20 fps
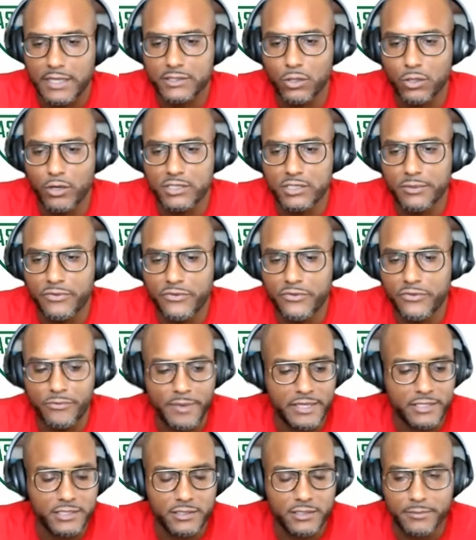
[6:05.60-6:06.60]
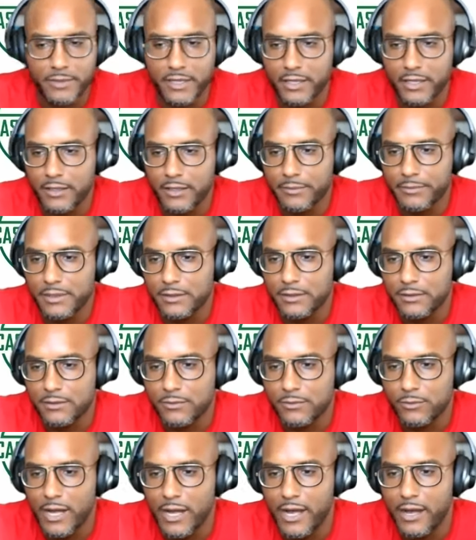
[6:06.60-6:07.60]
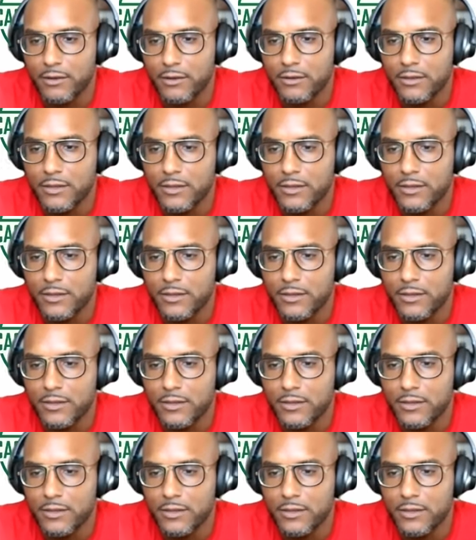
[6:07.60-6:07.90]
awesome information, man. I mean, wow.